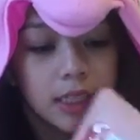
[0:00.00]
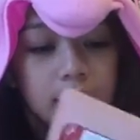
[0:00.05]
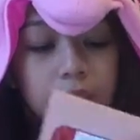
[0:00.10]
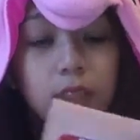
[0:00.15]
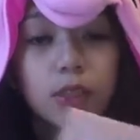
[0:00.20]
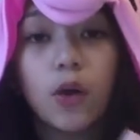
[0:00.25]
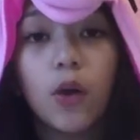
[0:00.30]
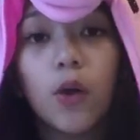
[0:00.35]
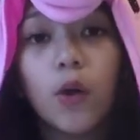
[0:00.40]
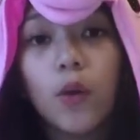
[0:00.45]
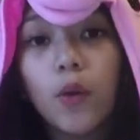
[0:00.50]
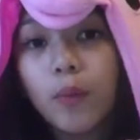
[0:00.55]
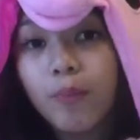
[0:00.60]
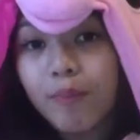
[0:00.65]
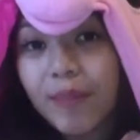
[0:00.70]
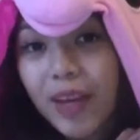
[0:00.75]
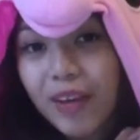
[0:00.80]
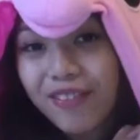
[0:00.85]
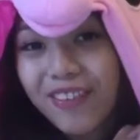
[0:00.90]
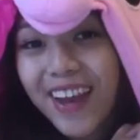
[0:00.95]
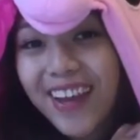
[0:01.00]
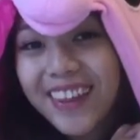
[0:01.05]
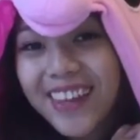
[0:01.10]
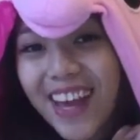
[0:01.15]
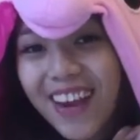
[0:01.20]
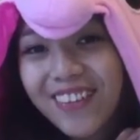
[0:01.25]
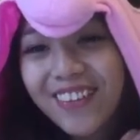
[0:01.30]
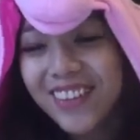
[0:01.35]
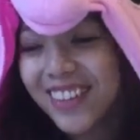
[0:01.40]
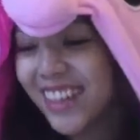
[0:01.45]
so I find
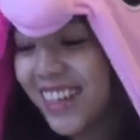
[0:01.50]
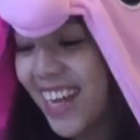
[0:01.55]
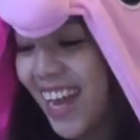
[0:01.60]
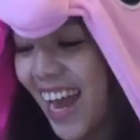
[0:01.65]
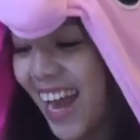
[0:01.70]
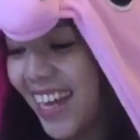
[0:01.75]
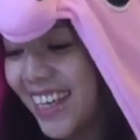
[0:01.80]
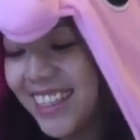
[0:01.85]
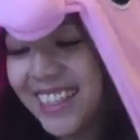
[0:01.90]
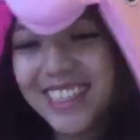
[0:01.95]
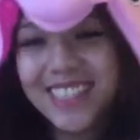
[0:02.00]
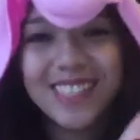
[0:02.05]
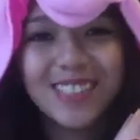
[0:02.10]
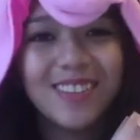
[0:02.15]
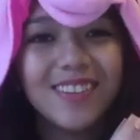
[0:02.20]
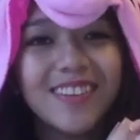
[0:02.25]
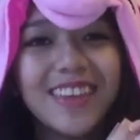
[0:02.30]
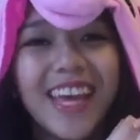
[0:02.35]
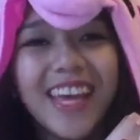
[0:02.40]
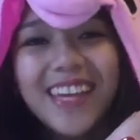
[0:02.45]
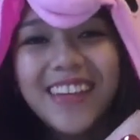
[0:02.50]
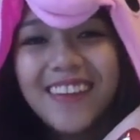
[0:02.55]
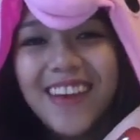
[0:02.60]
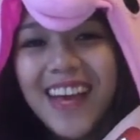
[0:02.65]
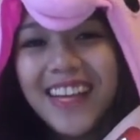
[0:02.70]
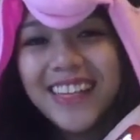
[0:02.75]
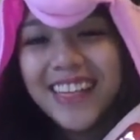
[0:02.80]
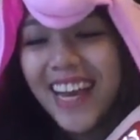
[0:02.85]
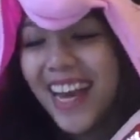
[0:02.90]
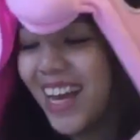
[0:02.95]
that really handy so thank you
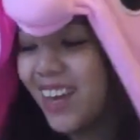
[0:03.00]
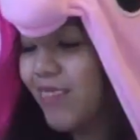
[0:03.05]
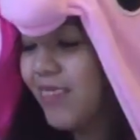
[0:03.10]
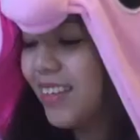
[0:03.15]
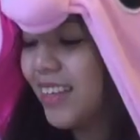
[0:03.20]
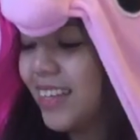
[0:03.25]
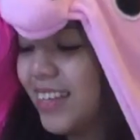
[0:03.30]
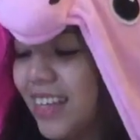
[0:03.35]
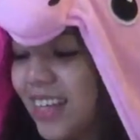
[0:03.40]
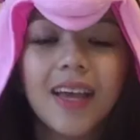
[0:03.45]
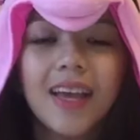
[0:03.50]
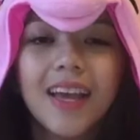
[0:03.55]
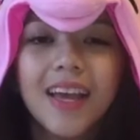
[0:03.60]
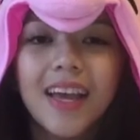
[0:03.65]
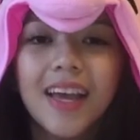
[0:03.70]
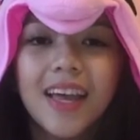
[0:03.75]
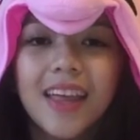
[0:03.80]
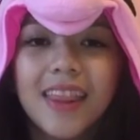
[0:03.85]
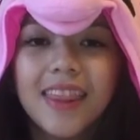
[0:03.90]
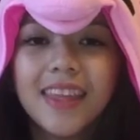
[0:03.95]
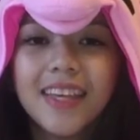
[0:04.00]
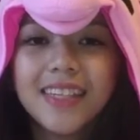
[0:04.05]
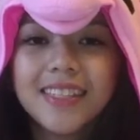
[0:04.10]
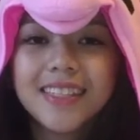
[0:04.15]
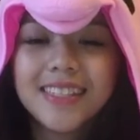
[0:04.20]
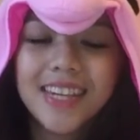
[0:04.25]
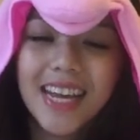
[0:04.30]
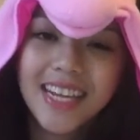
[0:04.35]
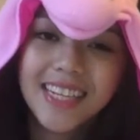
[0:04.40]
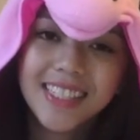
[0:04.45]
at the Abbey
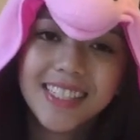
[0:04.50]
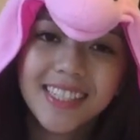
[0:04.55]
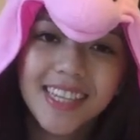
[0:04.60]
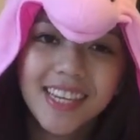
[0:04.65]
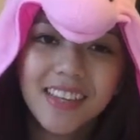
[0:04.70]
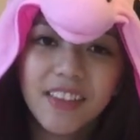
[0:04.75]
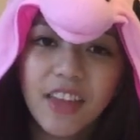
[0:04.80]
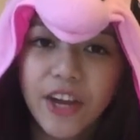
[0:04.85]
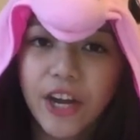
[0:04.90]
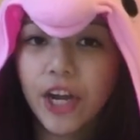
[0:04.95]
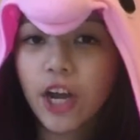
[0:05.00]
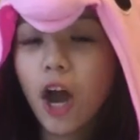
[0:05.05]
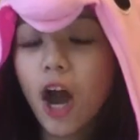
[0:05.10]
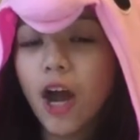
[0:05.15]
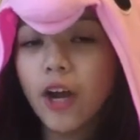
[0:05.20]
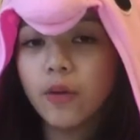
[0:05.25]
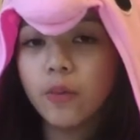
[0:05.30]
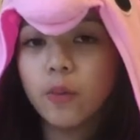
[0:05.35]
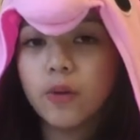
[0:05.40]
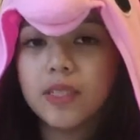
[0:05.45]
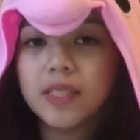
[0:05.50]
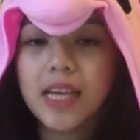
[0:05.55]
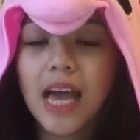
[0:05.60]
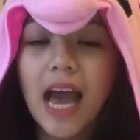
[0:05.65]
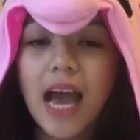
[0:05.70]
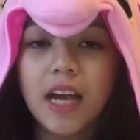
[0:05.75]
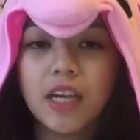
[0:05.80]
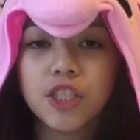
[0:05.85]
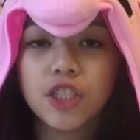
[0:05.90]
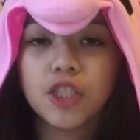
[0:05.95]
this next thing that I got was
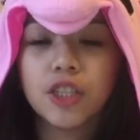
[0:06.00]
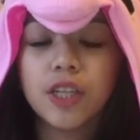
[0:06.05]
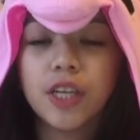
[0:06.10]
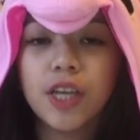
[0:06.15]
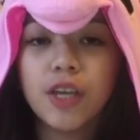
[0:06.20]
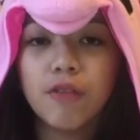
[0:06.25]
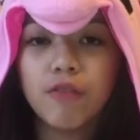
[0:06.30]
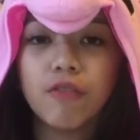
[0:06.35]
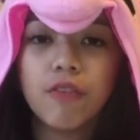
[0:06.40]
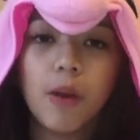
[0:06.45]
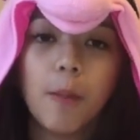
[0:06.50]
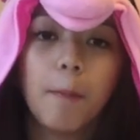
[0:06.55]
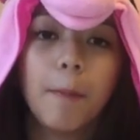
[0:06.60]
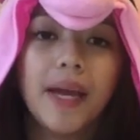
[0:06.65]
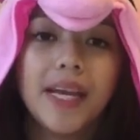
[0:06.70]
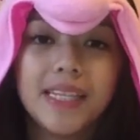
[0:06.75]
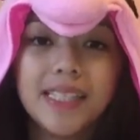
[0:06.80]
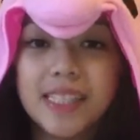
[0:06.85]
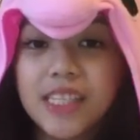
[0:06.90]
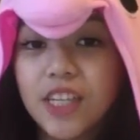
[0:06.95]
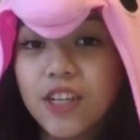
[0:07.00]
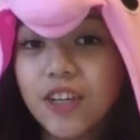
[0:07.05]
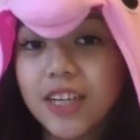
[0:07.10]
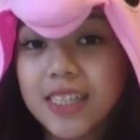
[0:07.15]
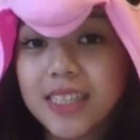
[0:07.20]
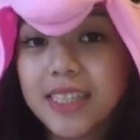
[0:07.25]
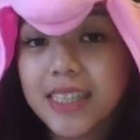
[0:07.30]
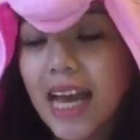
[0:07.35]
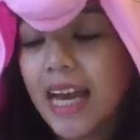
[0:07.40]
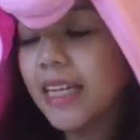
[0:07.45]
actually from my
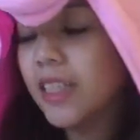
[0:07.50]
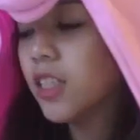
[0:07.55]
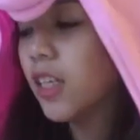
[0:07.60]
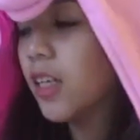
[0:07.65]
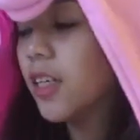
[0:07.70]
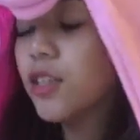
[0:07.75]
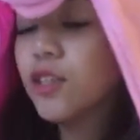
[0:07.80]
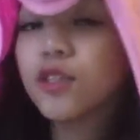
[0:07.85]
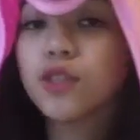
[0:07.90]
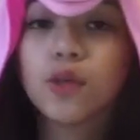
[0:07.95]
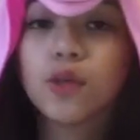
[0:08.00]
secret Santa in